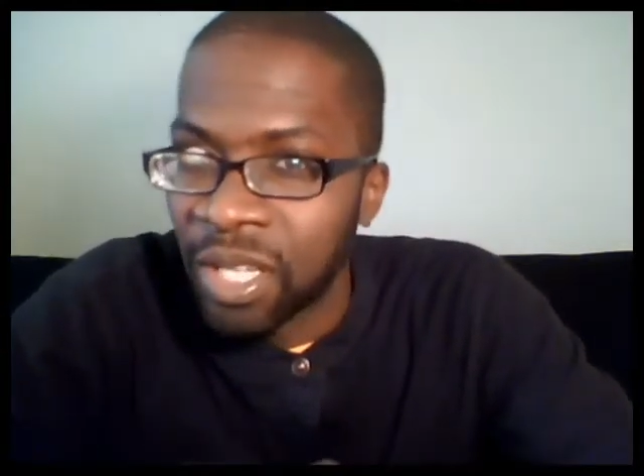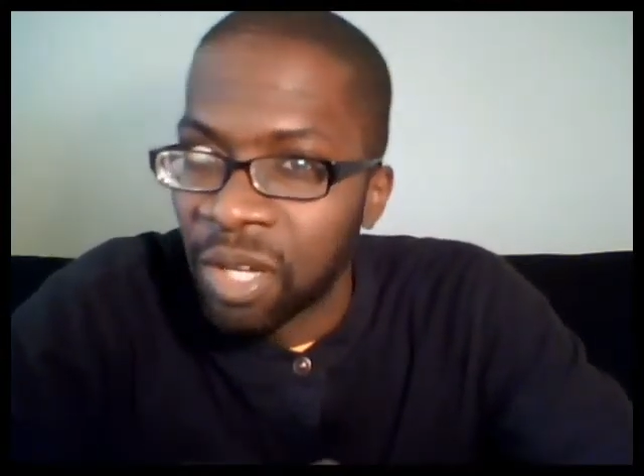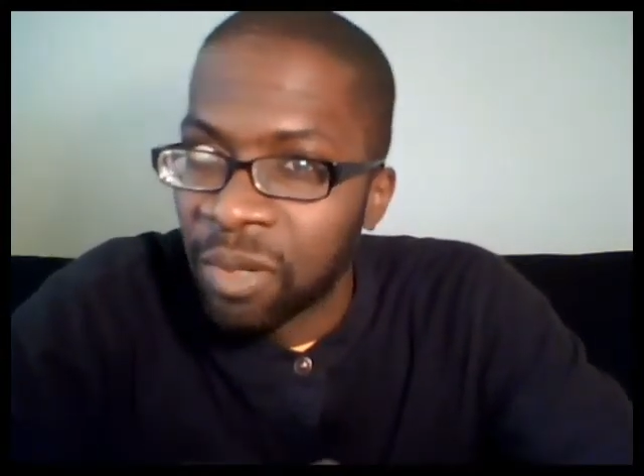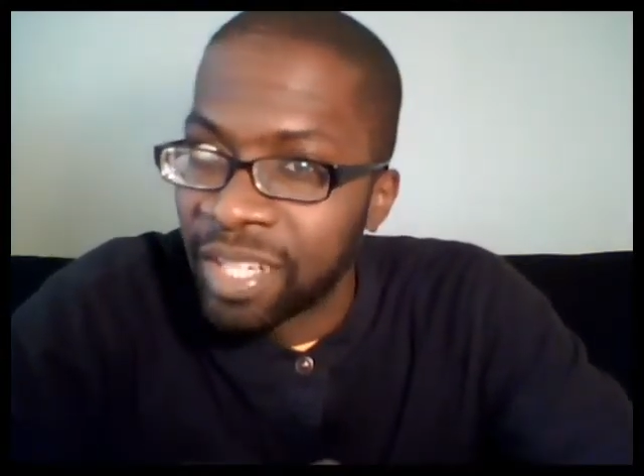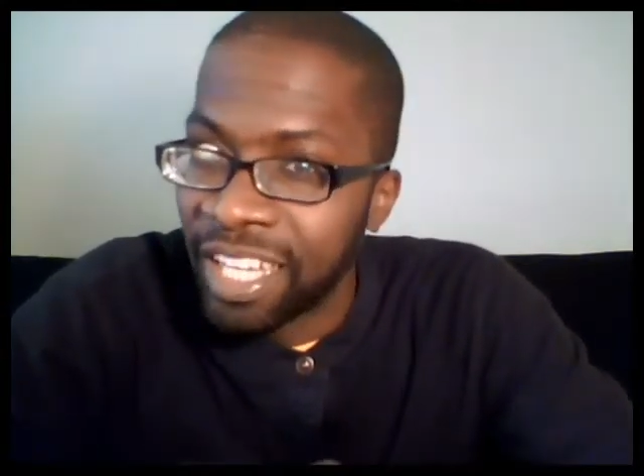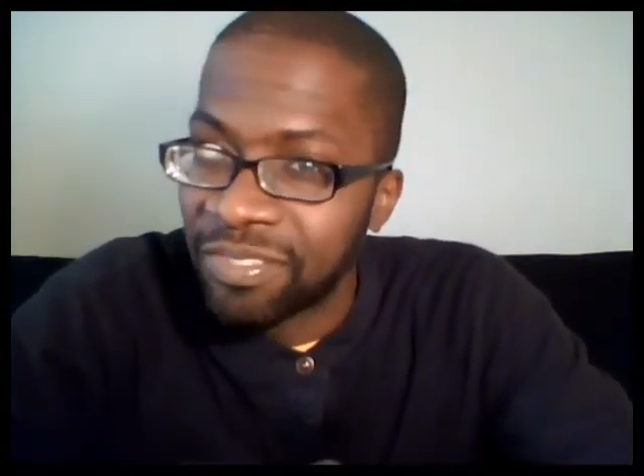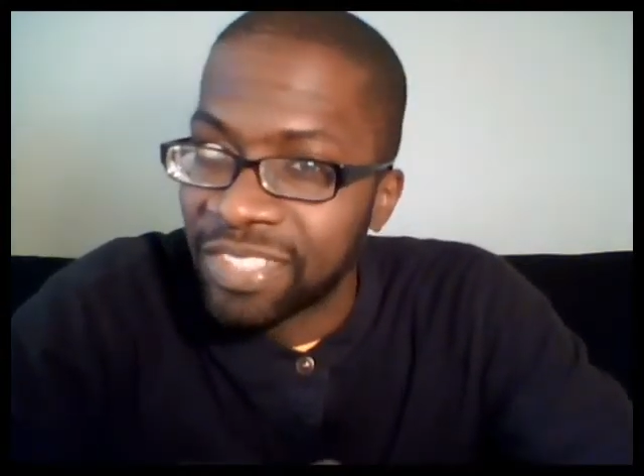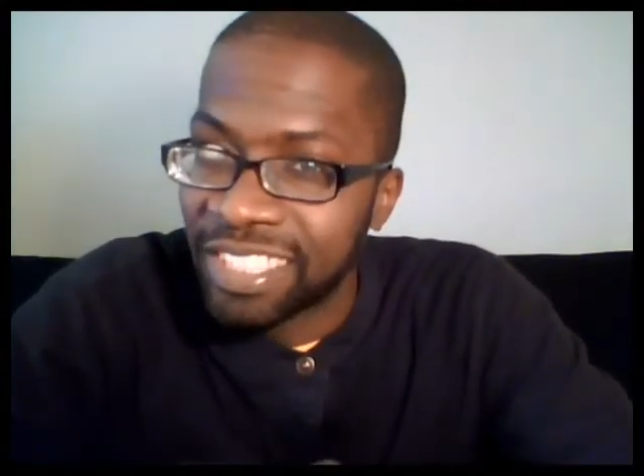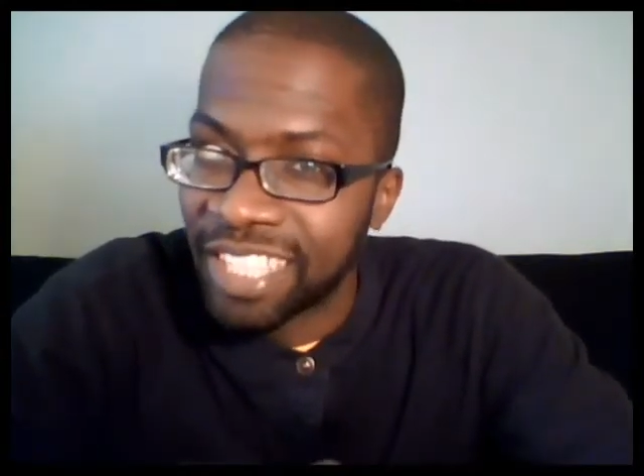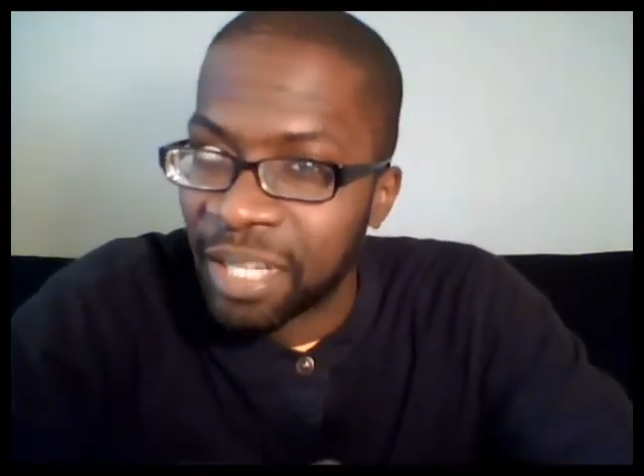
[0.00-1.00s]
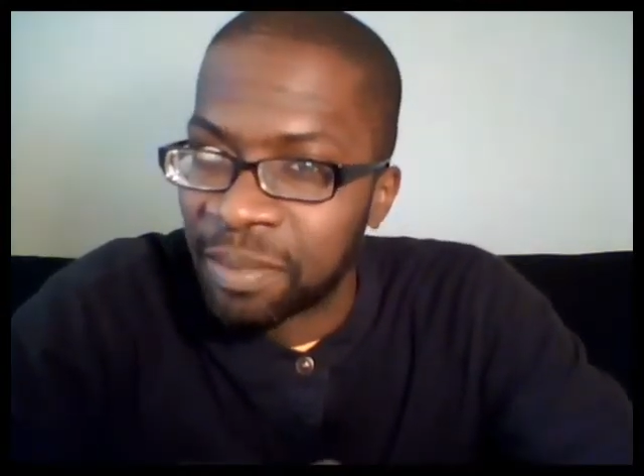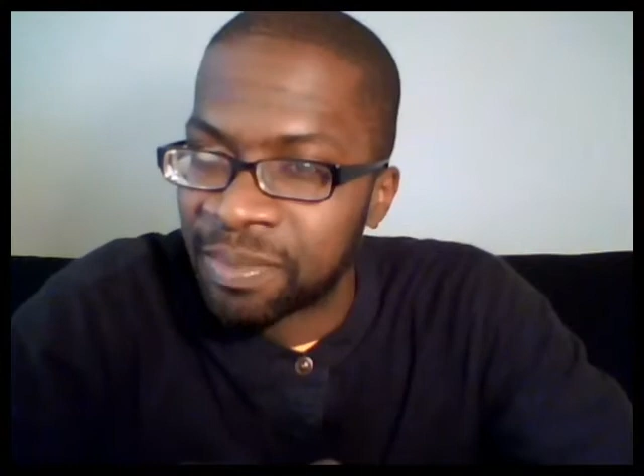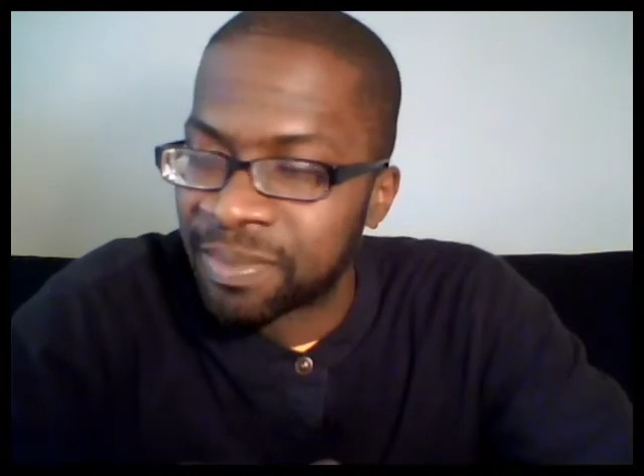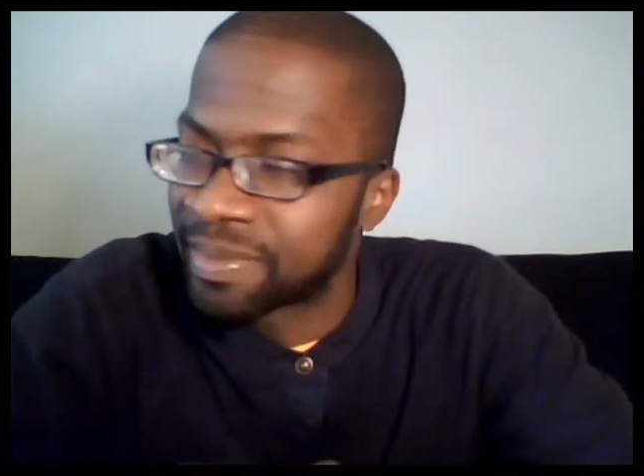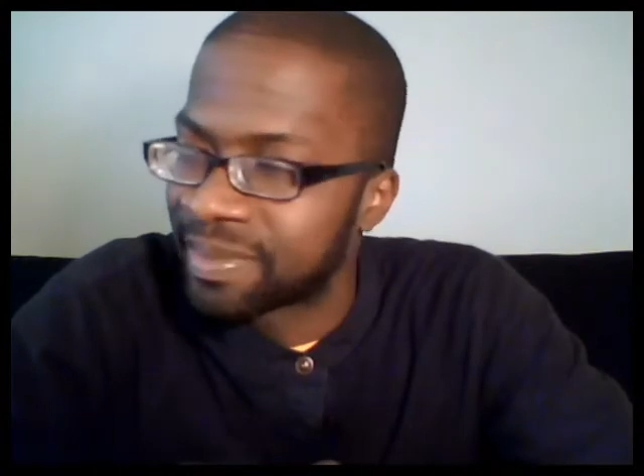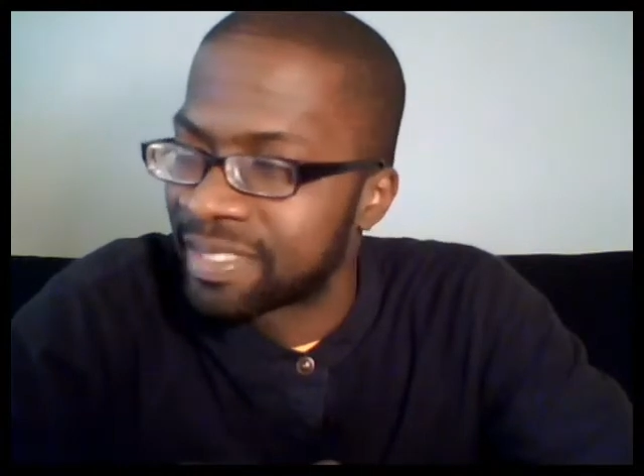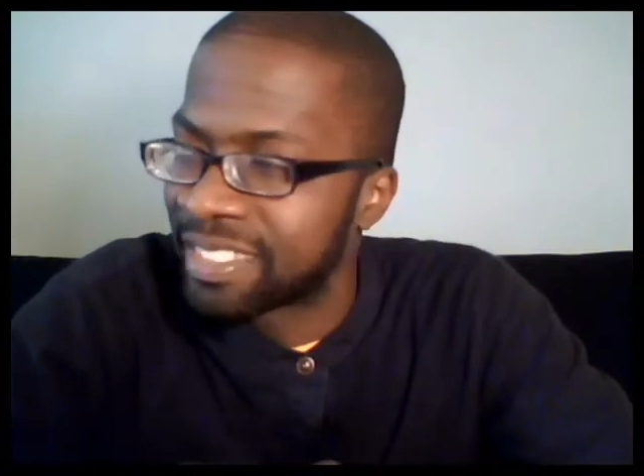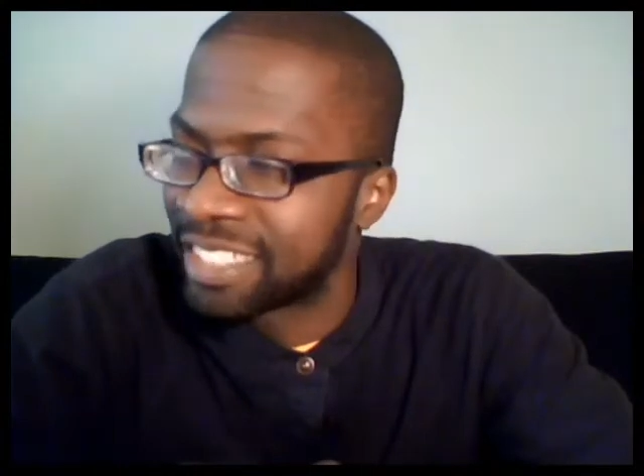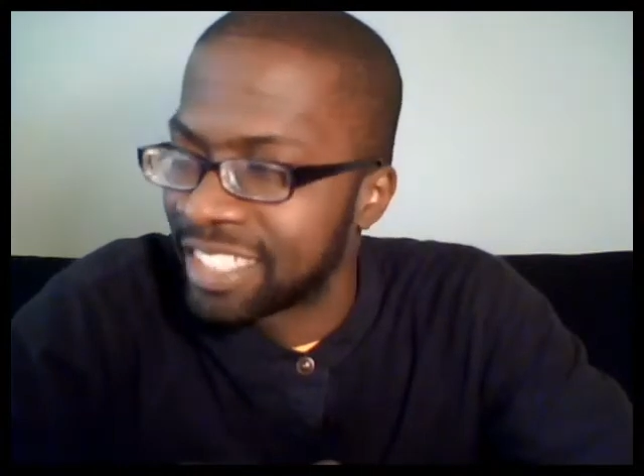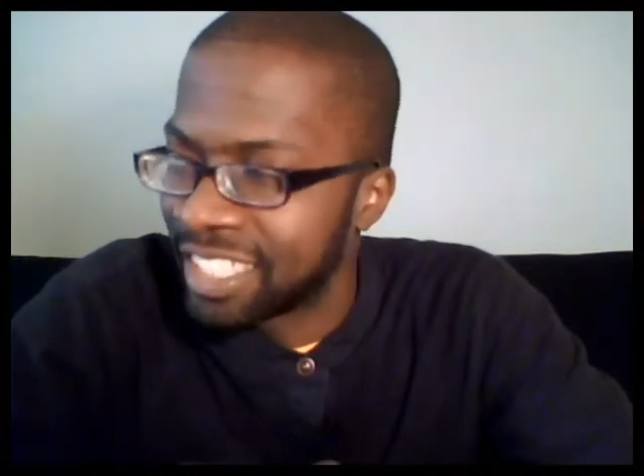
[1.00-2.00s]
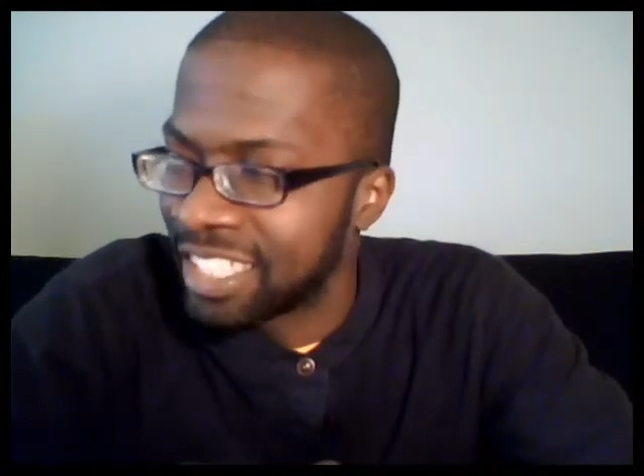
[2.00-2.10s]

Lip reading: With a hefty sum, a